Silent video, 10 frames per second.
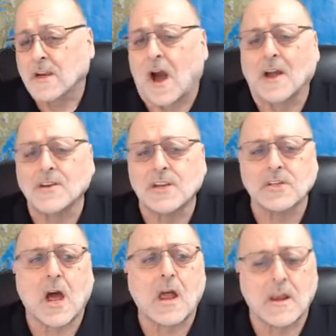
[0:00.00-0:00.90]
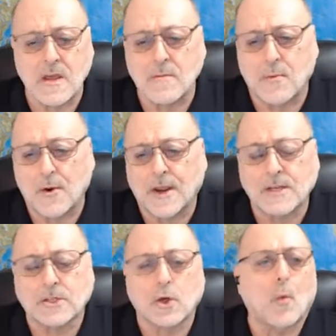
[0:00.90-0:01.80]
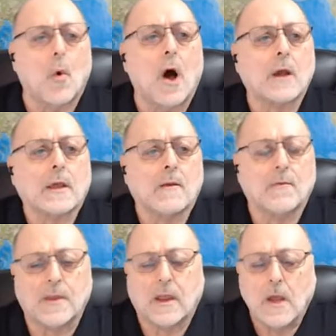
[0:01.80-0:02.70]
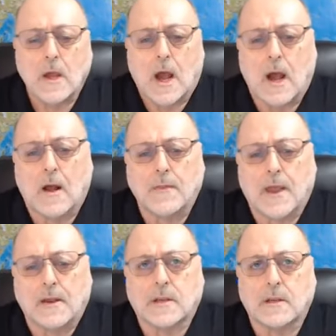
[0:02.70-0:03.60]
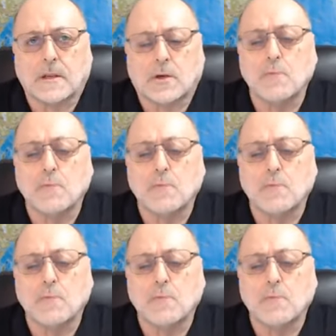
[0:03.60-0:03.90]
God does not liberate us to walk in the uh, uh to,